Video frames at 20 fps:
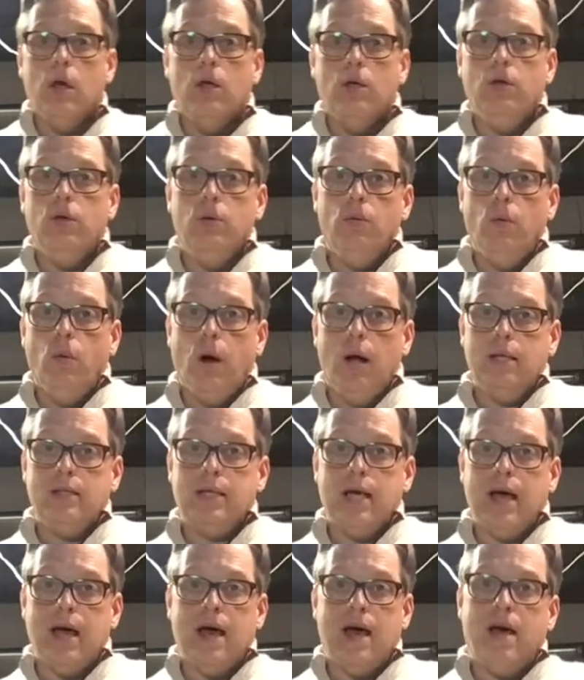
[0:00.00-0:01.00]
You want
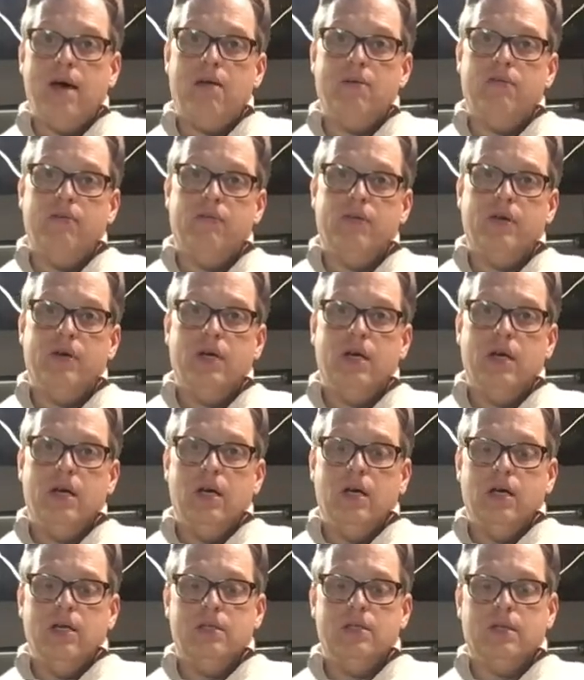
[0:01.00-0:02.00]
to have
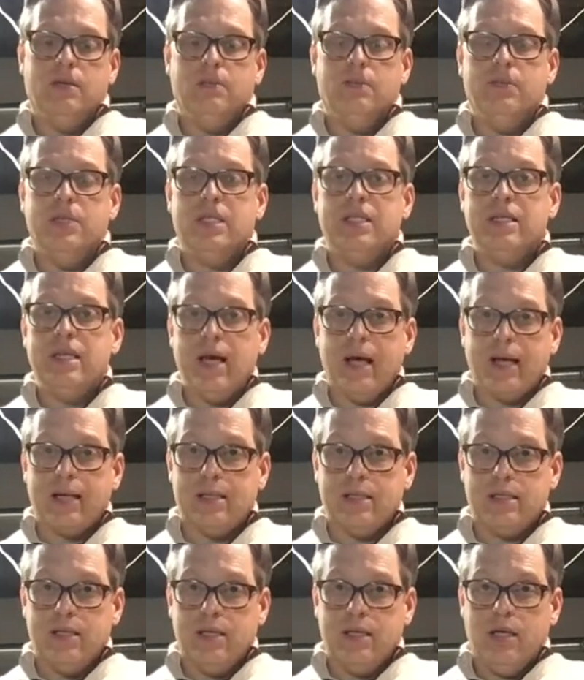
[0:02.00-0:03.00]
some
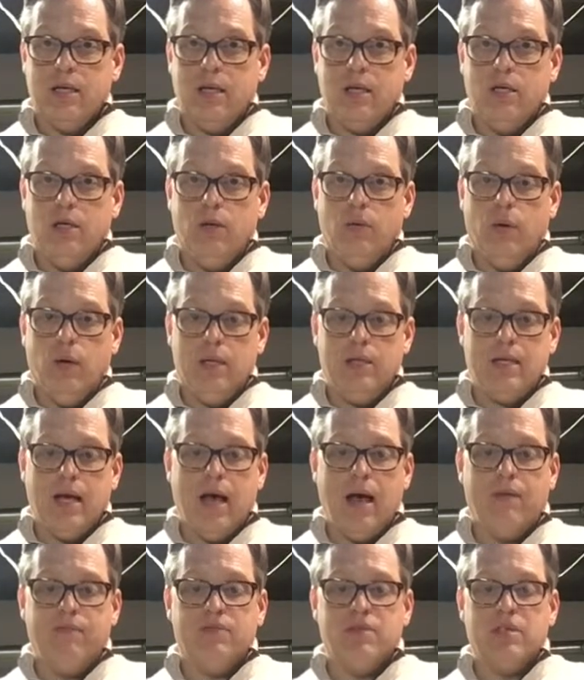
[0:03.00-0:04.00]
sticks. You want to
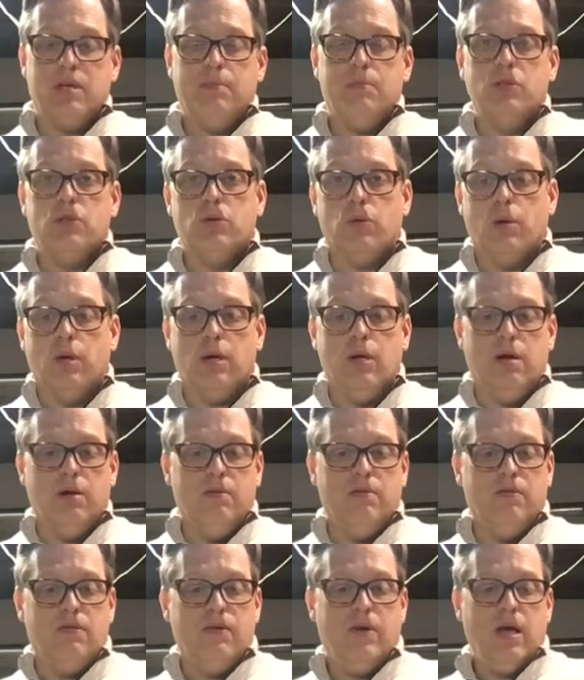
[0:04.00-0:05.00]
have some sort
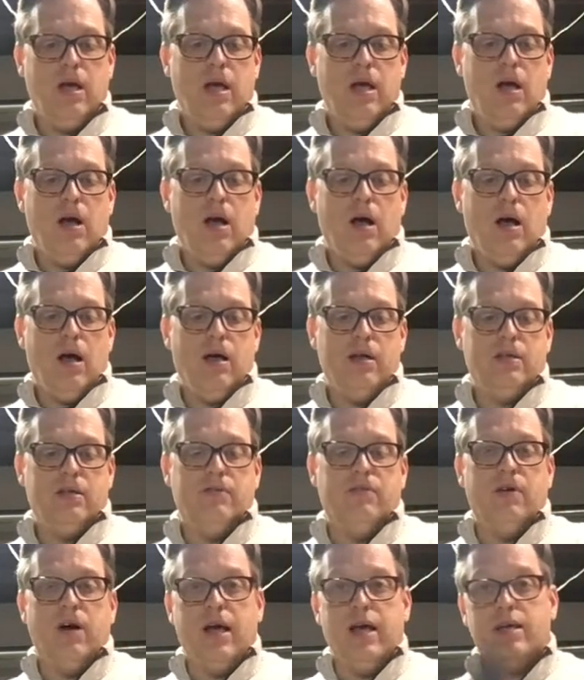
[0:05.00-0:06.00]
of
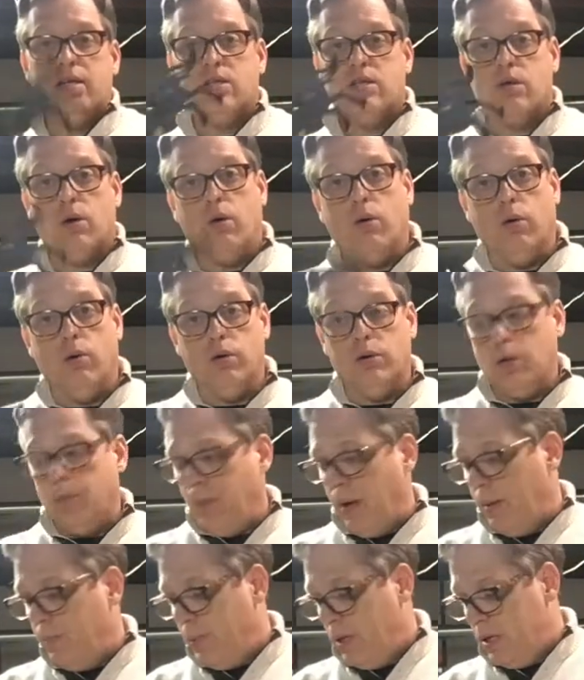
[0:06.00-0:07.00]
device to hold your
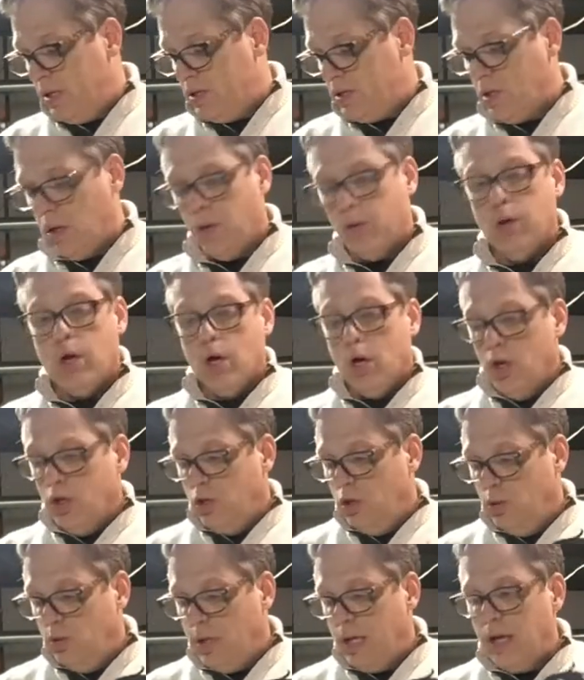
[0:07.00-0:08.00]
puppet. So
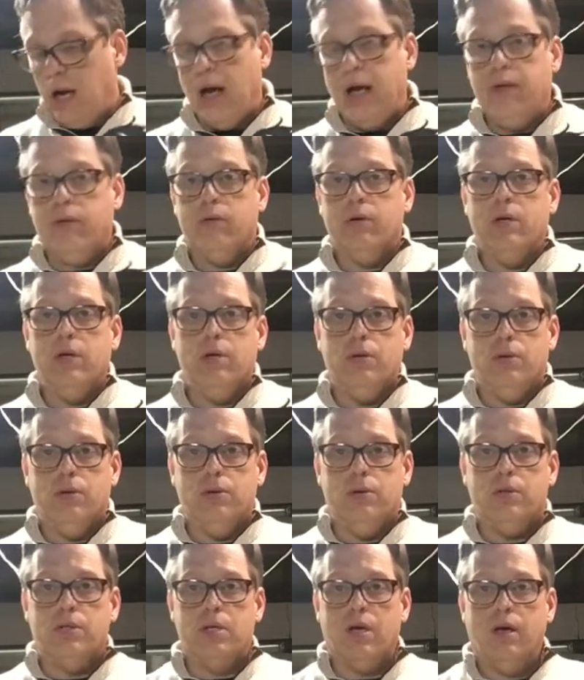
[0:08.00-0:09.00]
you can either
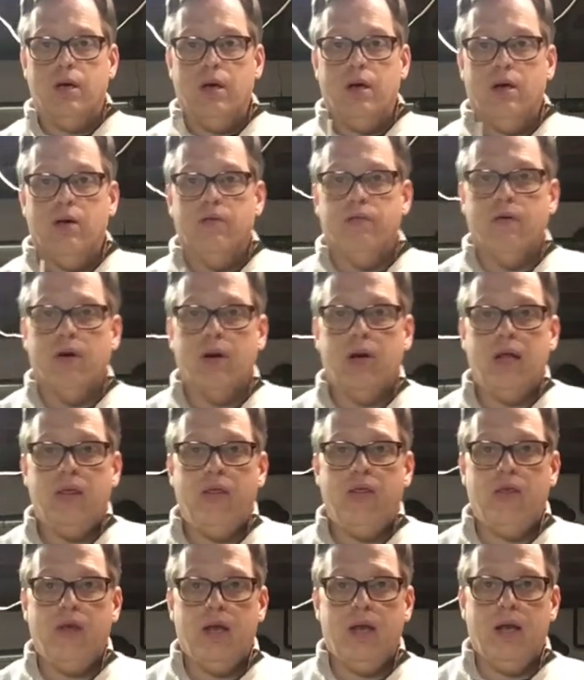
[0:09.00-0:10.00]
use very
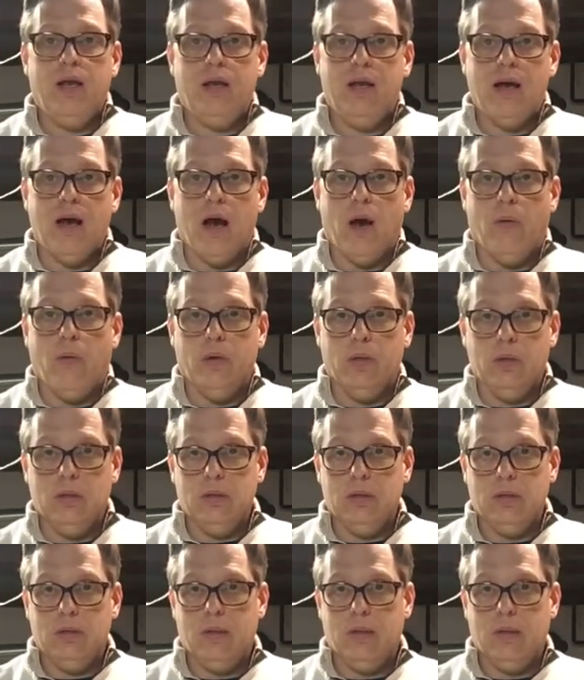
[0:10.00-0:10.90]
thin dowel.